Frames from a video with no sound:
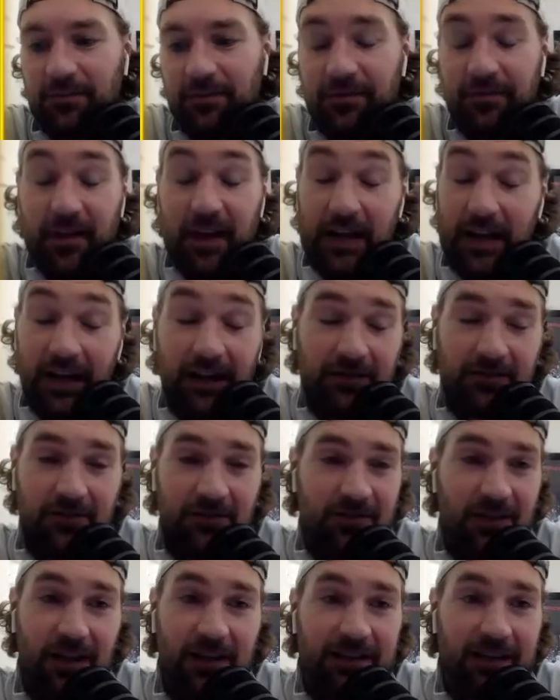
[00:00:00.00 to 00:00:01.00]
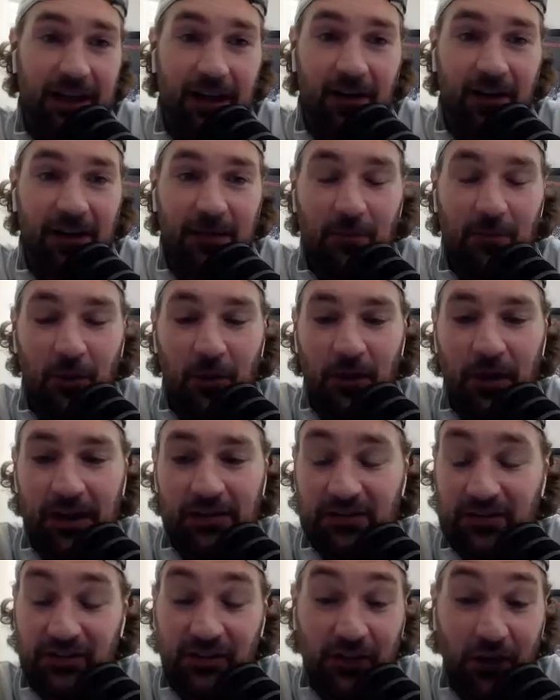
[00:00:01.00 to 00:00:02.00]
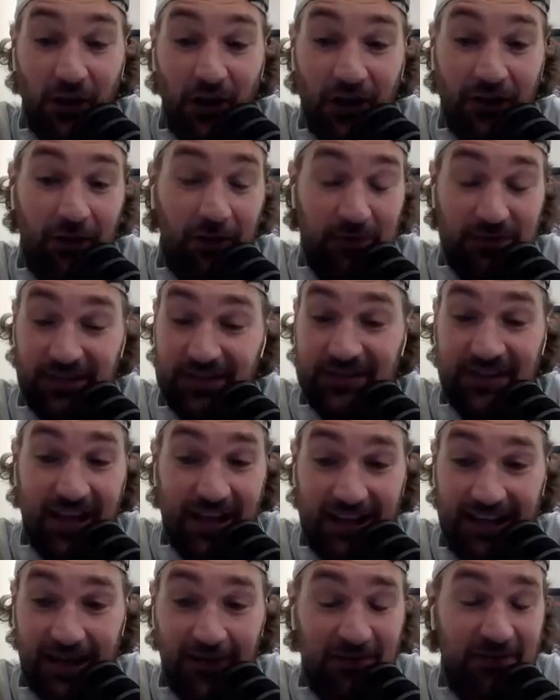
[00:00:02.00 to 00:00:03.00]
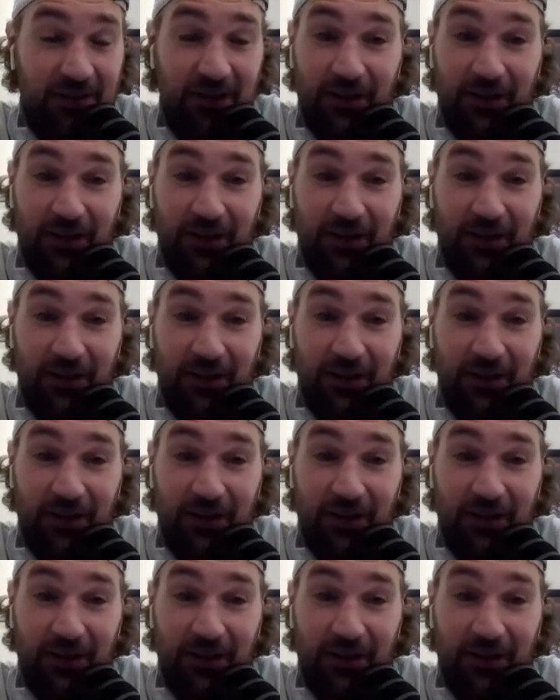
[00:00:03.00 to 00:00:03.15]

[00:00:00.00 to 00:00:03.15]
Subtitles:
Phoenix, who's not there anymore. I just thought there was a steakhouse